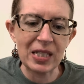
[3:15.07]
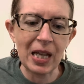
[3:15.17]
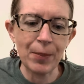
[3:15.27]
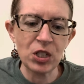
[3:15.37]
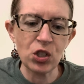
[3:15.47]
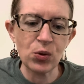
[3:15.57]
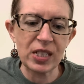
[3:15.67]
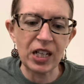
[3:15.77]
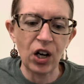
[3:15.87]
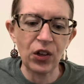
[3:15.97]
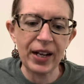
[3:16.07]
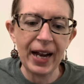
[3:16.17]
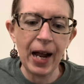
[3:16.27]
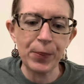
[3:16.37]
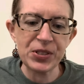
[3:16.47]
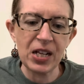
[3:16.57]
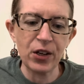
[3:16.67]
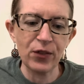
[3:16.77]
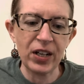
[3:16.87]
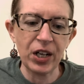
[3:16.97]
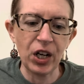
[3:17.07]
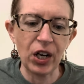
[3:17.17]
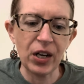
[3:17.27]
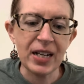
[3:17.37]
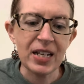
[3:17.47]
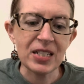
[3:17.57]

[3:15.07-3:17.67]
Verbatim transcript: lemon juice, garlic, apple cider vinegar,